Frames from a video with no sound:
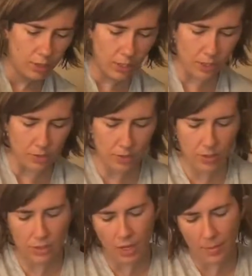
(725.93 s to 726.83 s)
Okay, so I'm
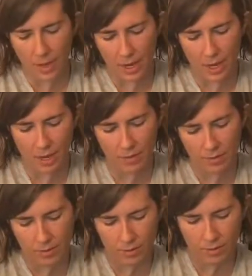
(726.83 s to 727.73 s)
gonna stop at 8
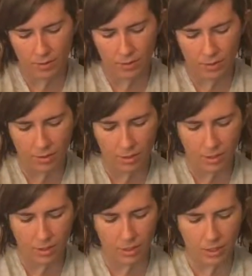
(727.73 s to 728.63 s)

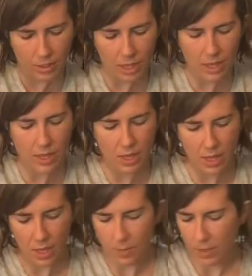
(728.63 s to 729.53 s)
because I
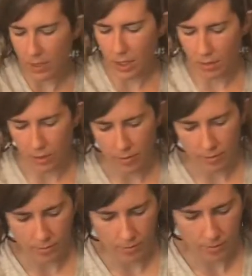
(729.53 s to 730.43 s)
think I miscounted.
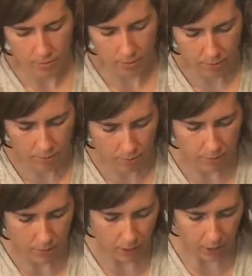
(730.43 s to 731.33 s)

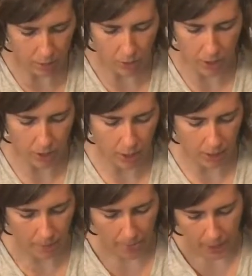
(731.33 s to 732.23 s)
That's probably 9.
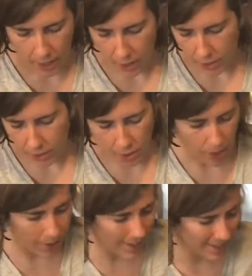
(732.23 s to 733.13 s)

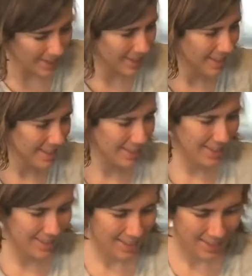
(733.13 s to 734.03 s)
So
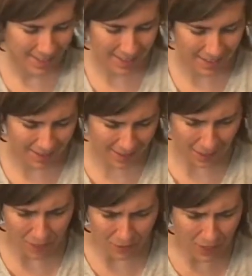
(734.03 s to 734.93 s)
that's a
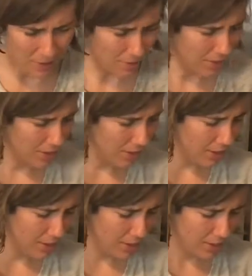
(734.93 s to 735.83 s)
lot of flour.
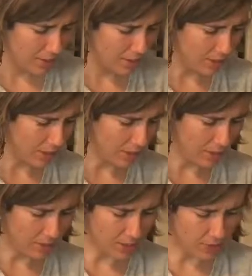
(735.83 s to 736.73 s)
All right, and
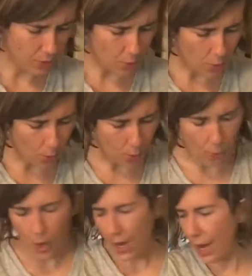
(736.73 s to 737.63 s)
then it says
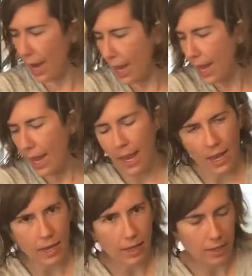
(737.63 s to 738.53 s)
1
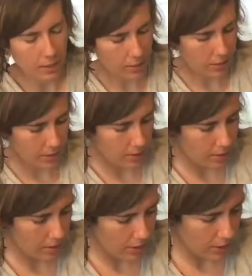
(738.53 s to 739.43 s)
egg.
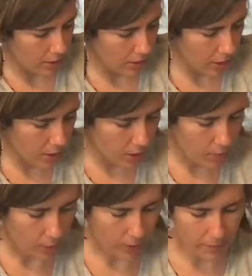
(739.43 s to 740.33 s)
Just
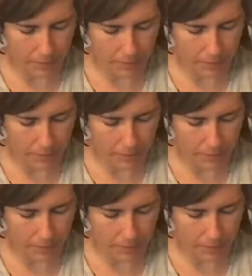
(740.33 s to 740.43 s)
1.